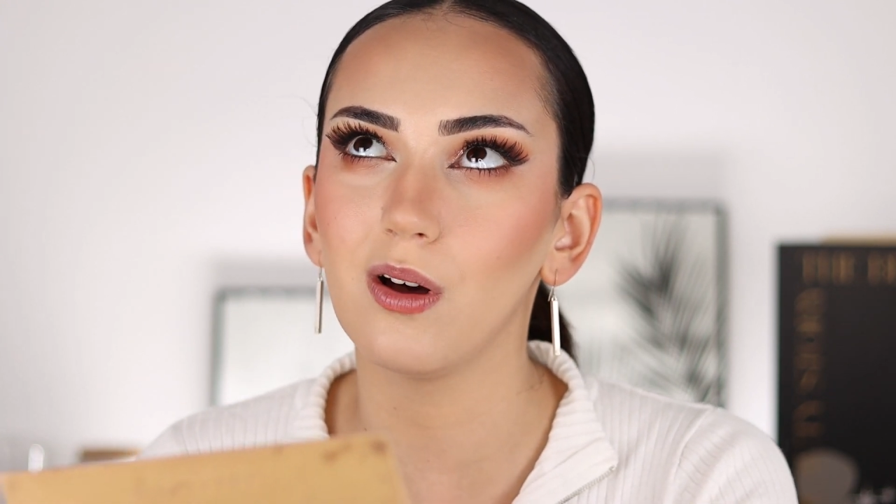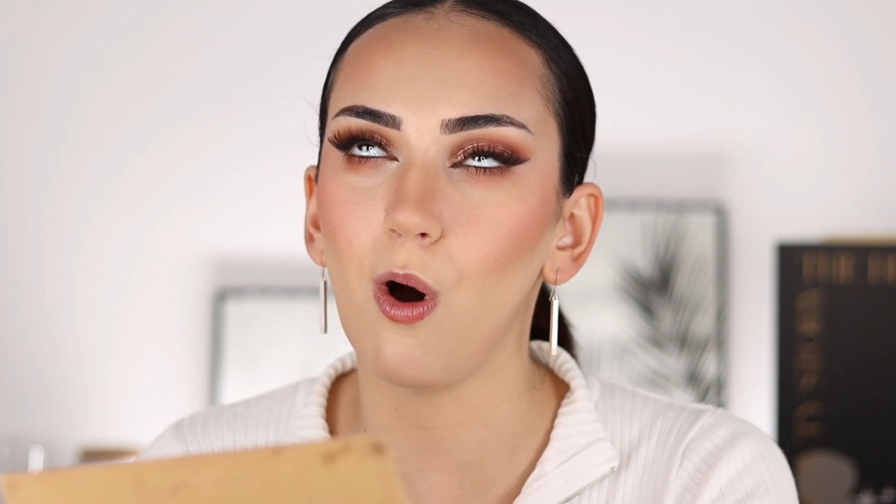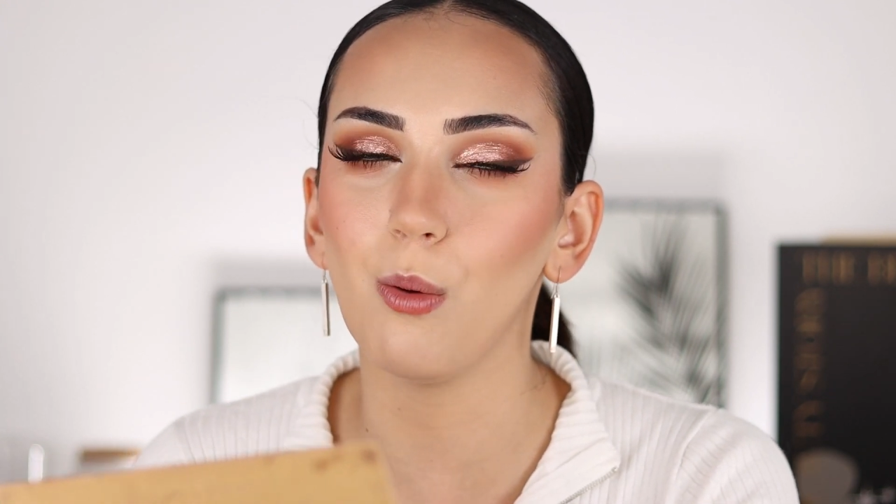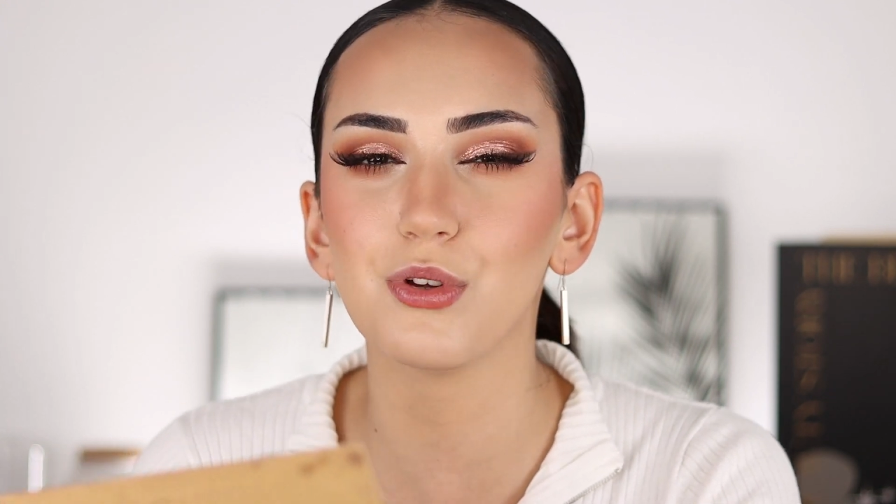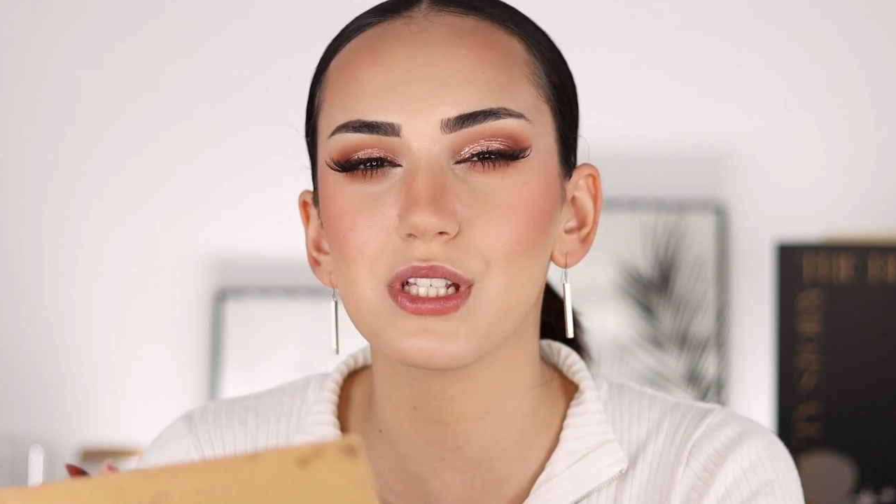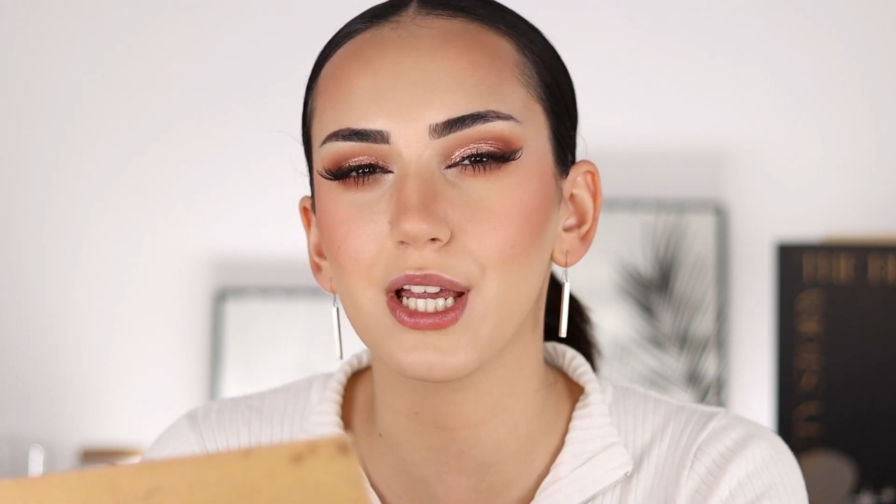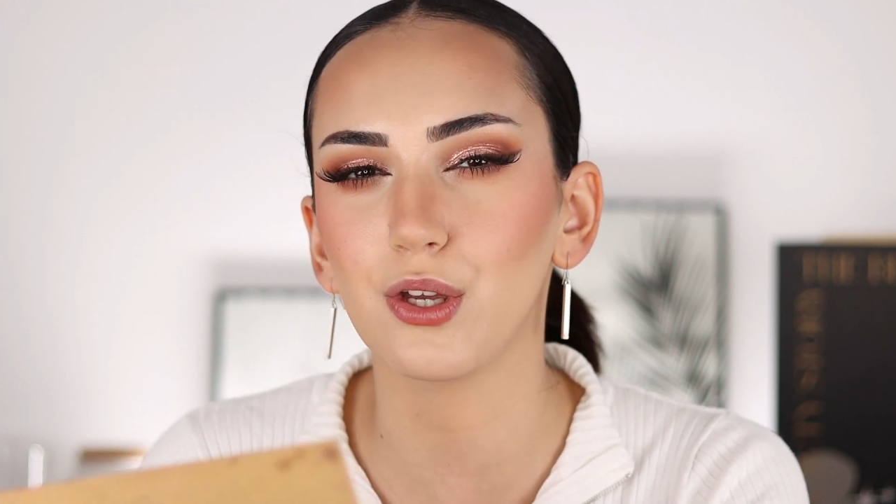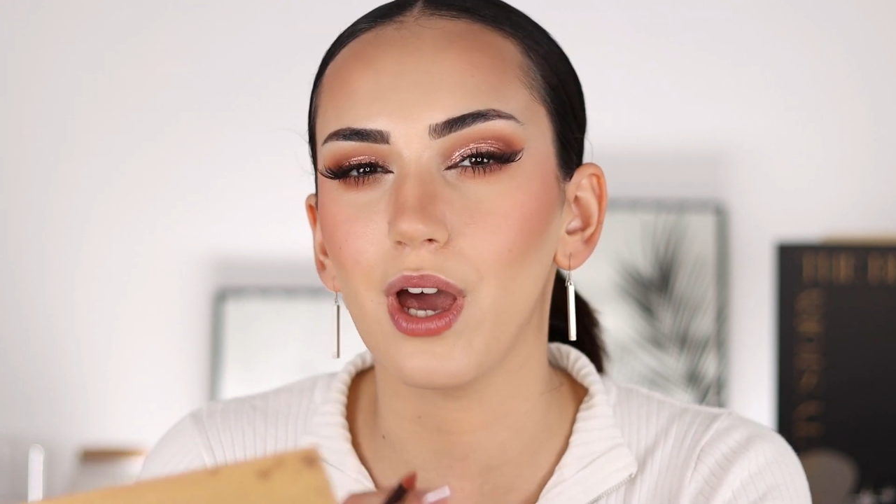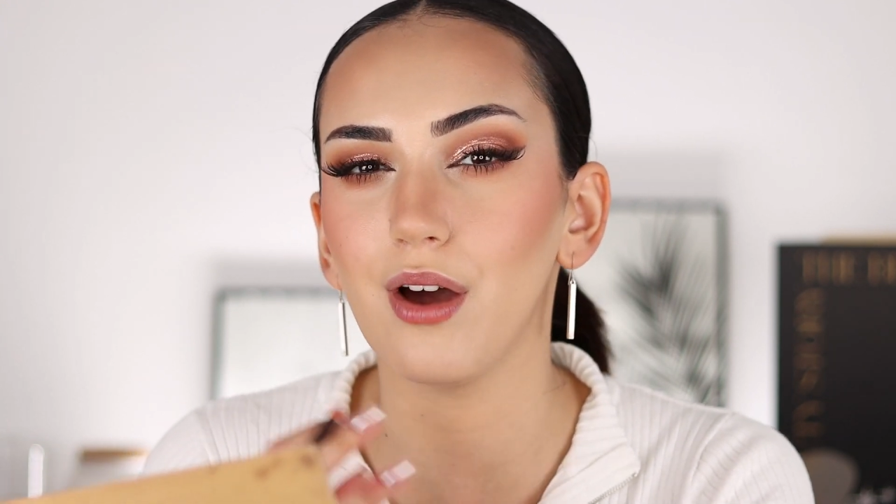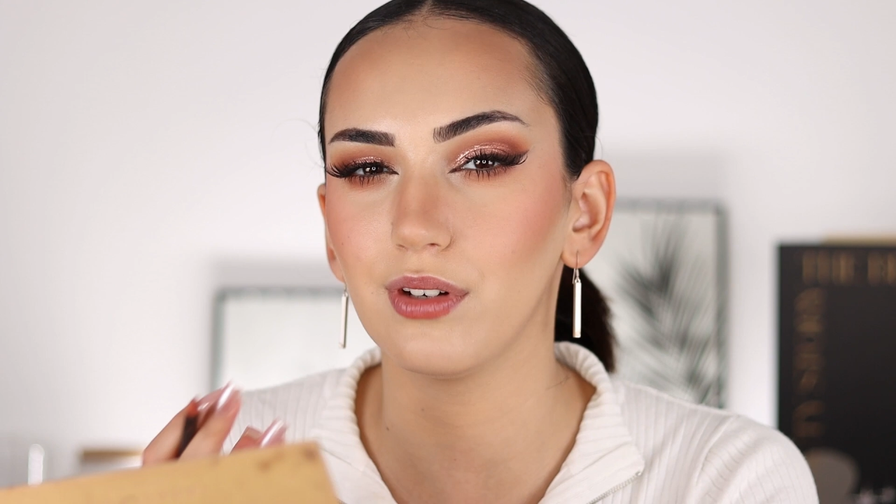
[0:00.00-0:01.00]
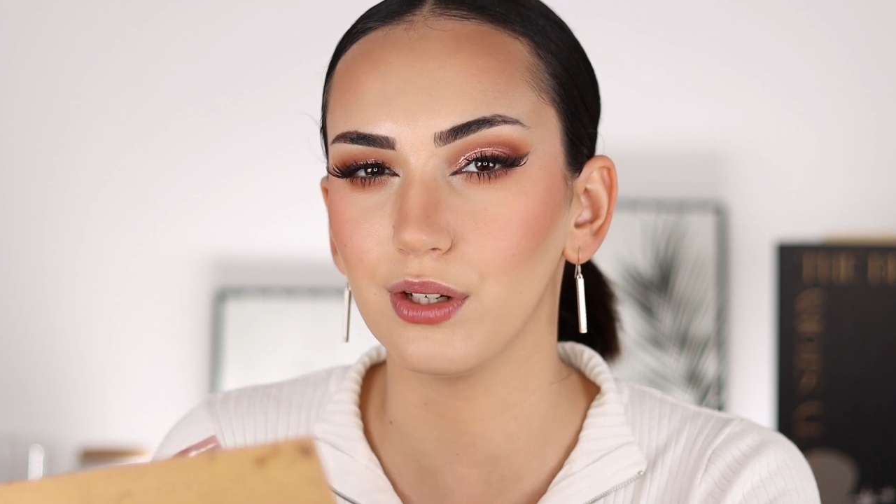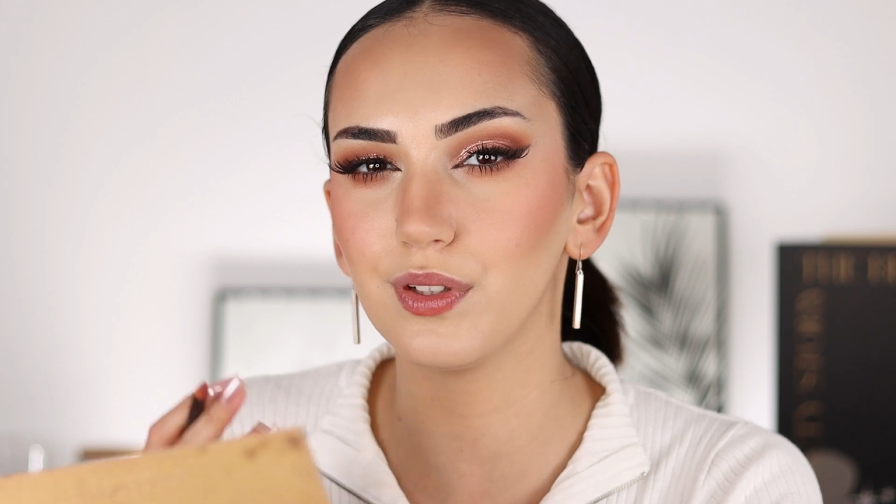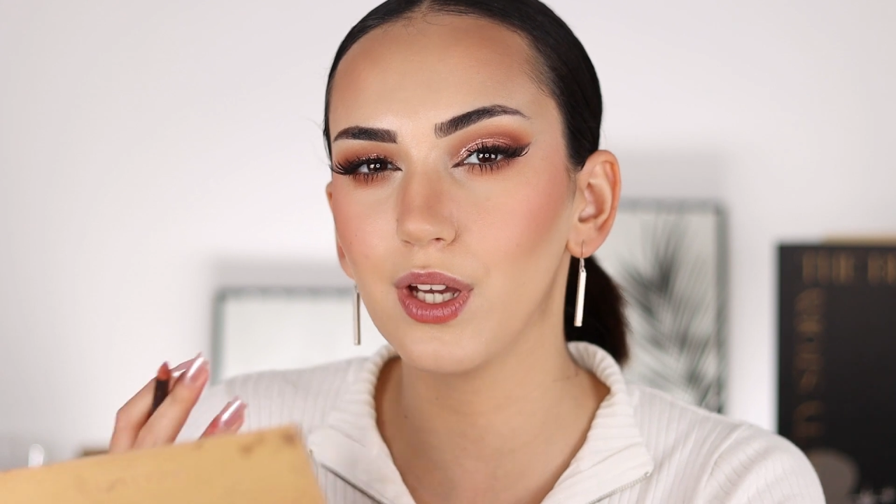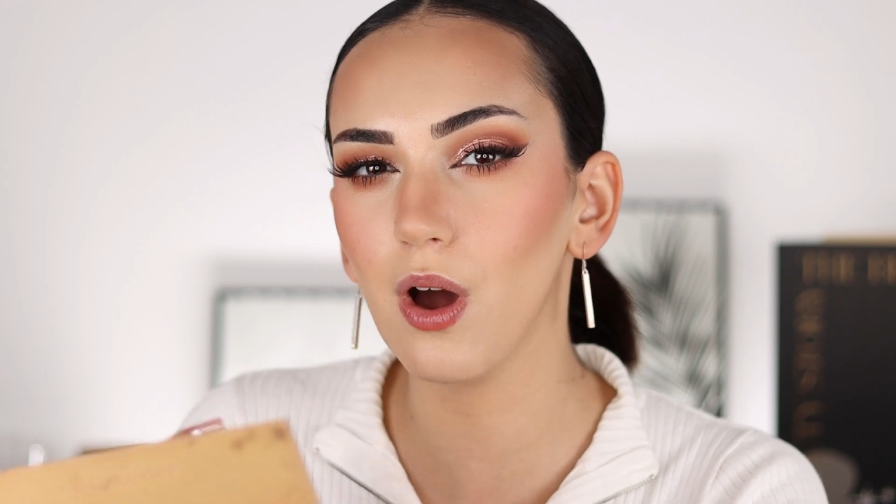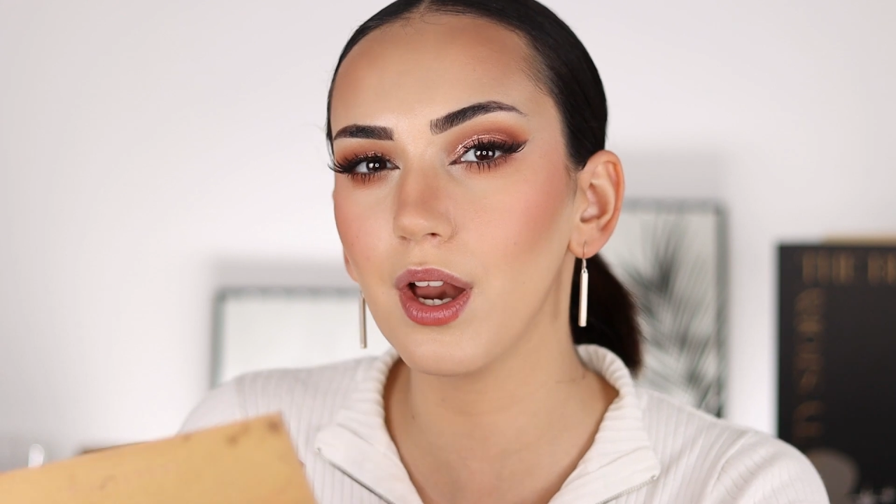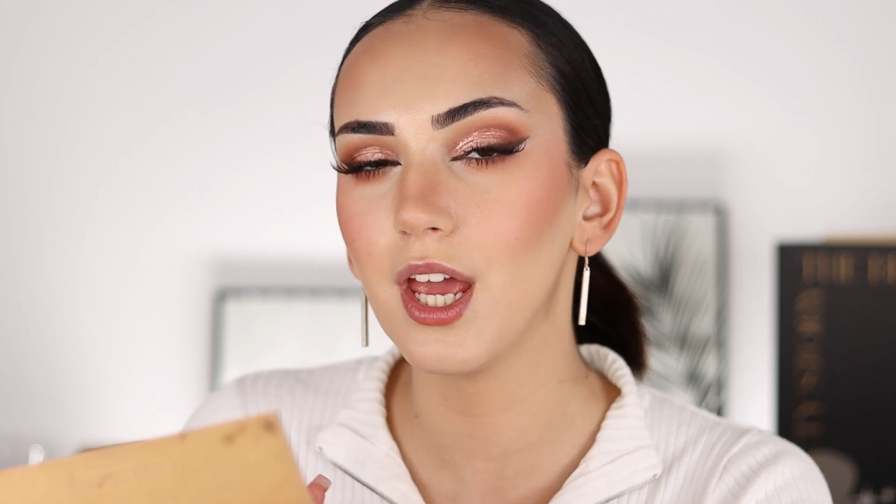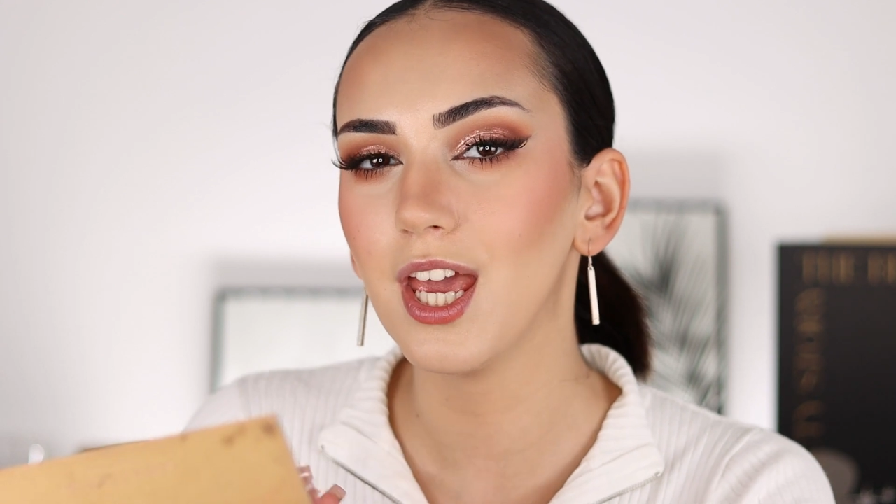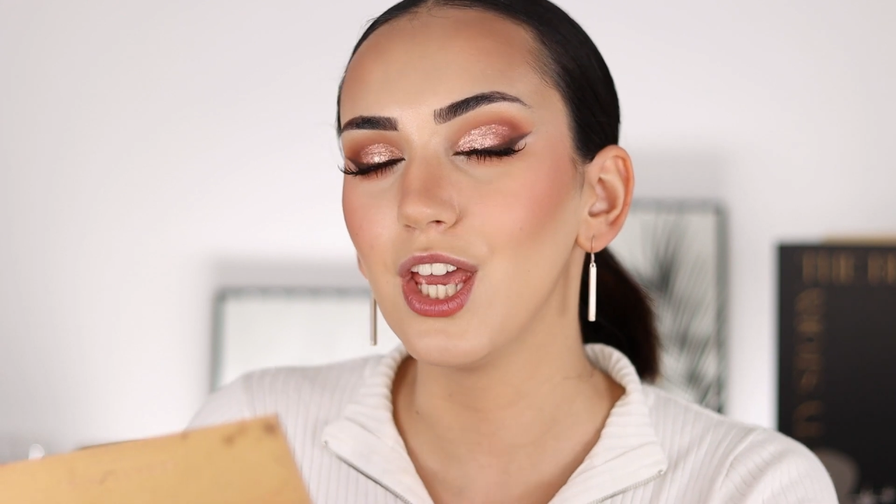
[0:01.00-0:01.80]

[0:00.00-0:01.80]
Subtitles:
almost like you have nothing on.